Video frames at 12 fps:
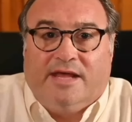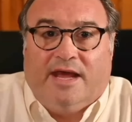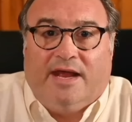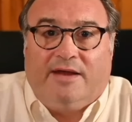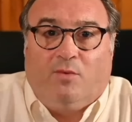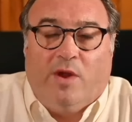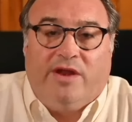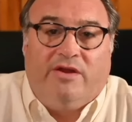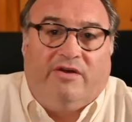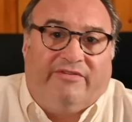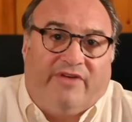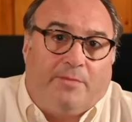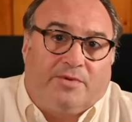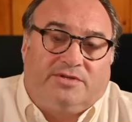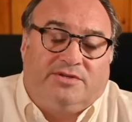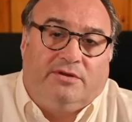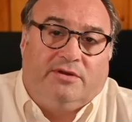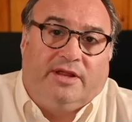That window of
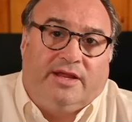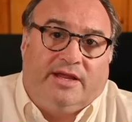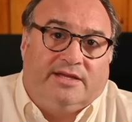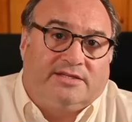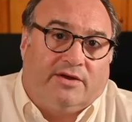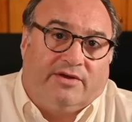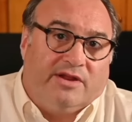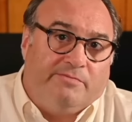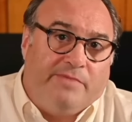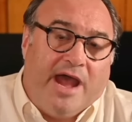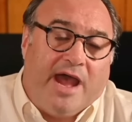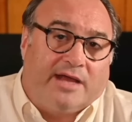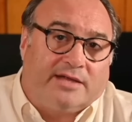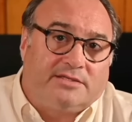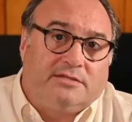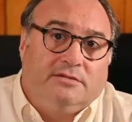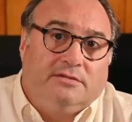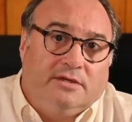opportunity has already
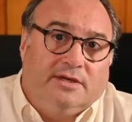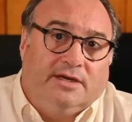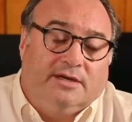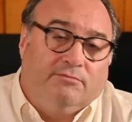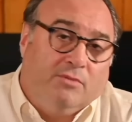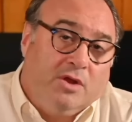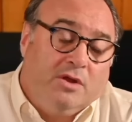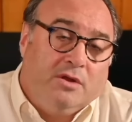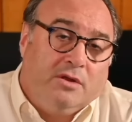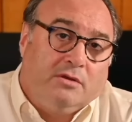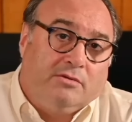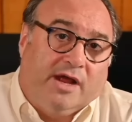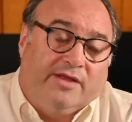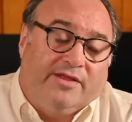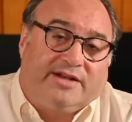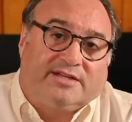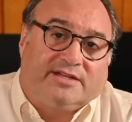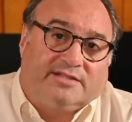passed. Uh, now,
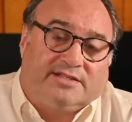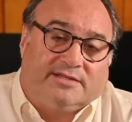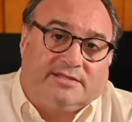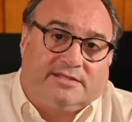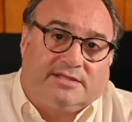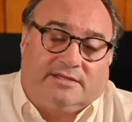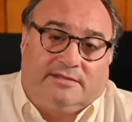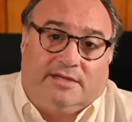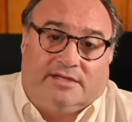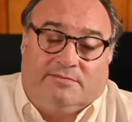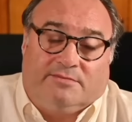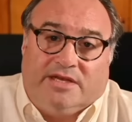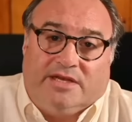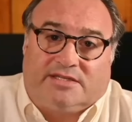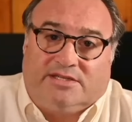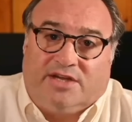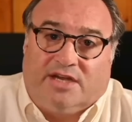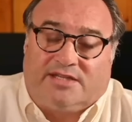that doesn't doesn't mean to
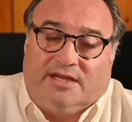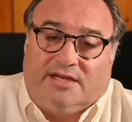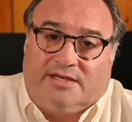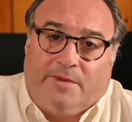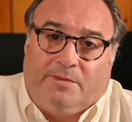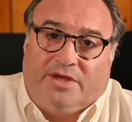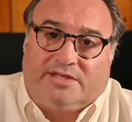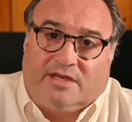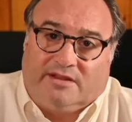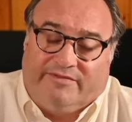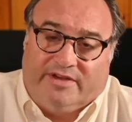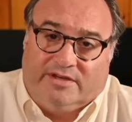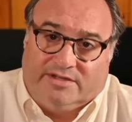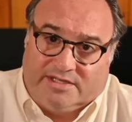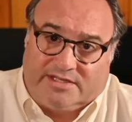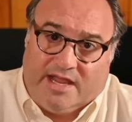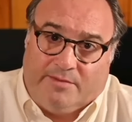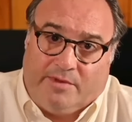suggest that a place like the
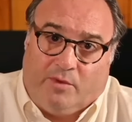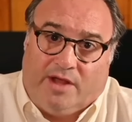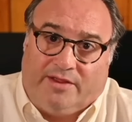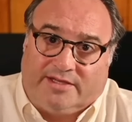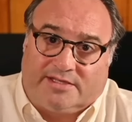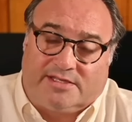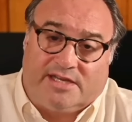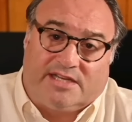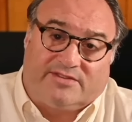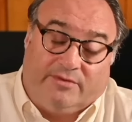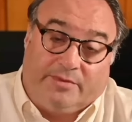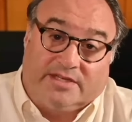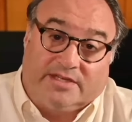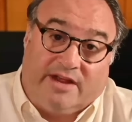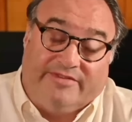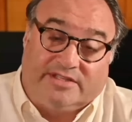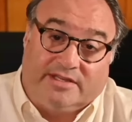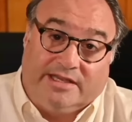Villages can't be wildly successful, because
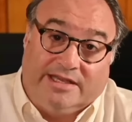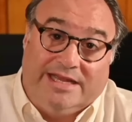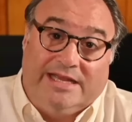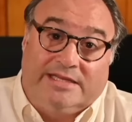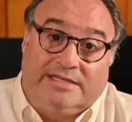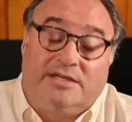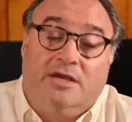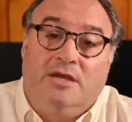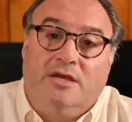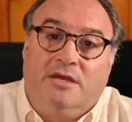obviously it is.